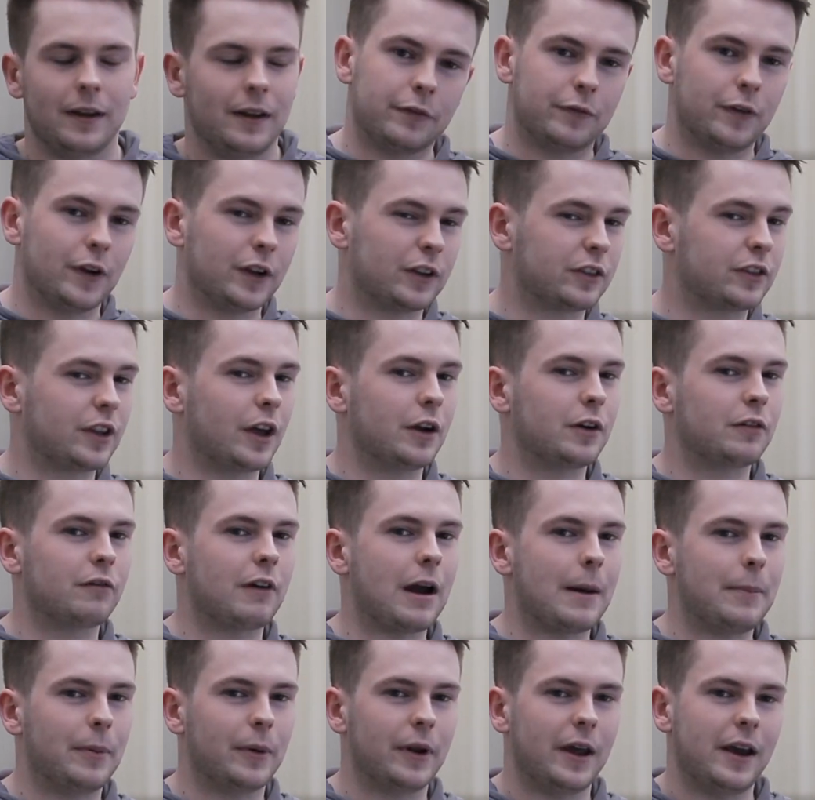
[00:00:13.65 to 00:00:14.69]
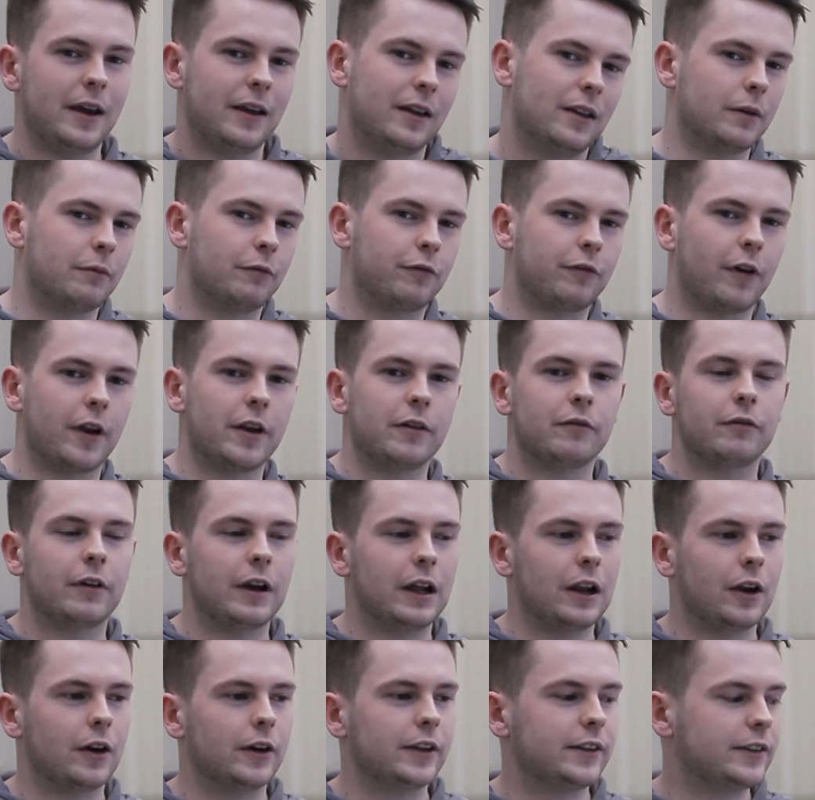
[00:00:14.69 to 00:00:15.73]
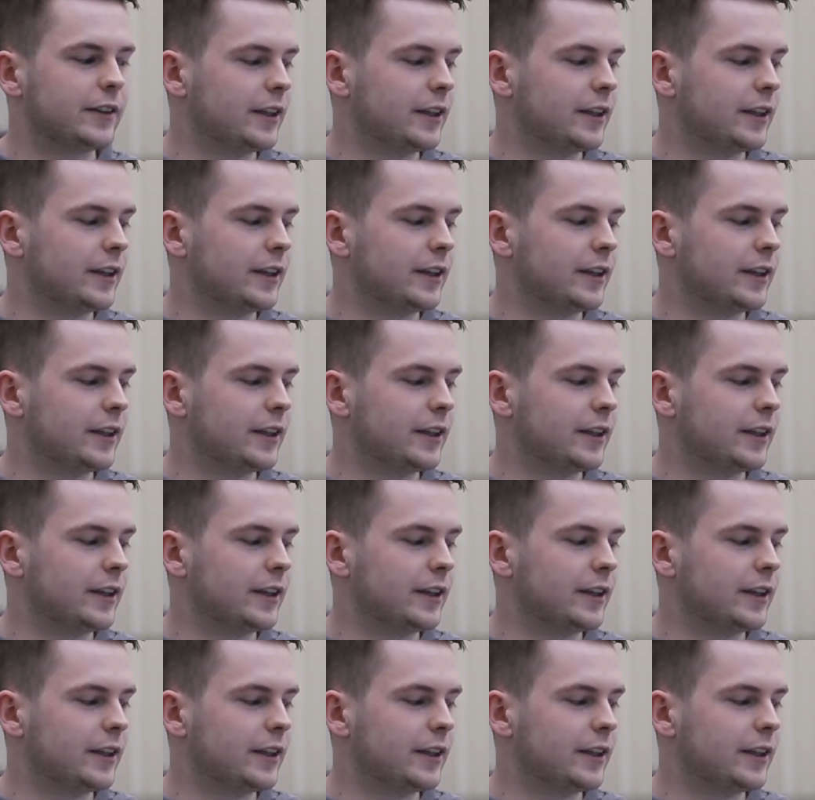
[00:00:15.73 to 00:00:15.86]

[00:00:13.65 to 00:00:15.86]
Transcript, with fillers: Full external wrap on it, front and rear light